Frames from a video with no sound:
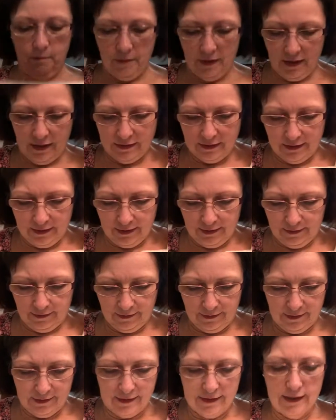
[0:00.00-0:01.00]
But
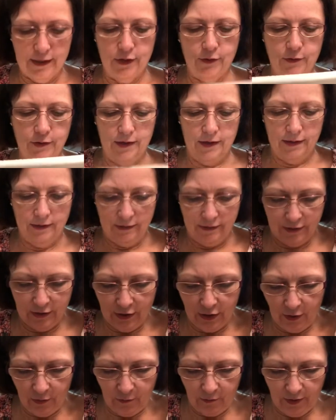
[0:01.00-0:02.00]
considering, you
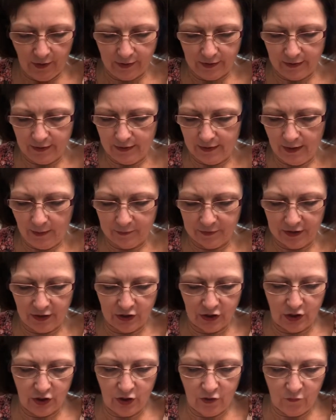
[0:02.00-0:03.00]
know, I'm
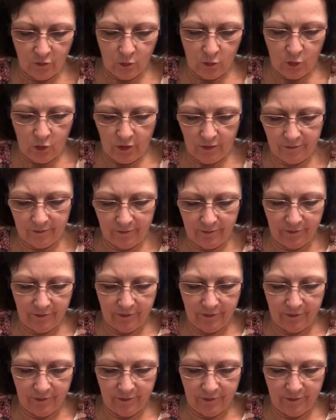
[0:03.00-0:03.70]
stitching it over one.